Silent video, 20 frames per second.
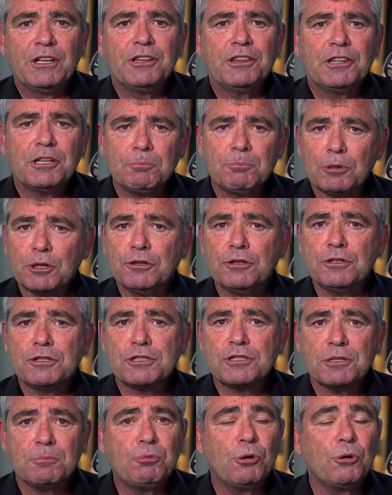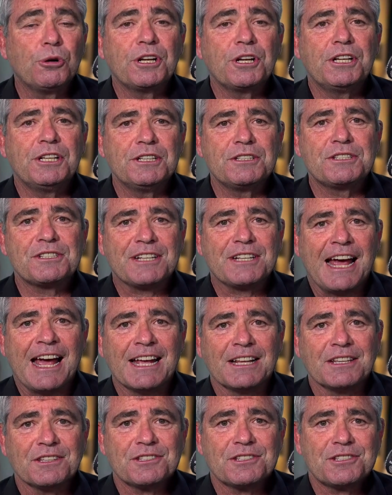The Blues supported his
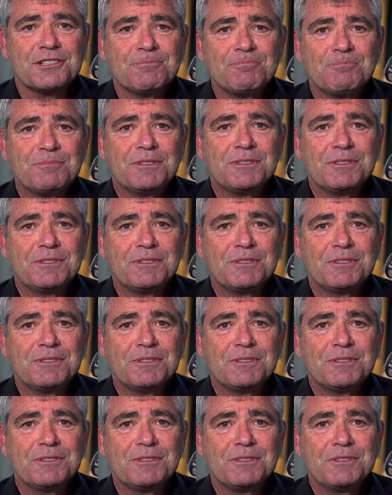stance.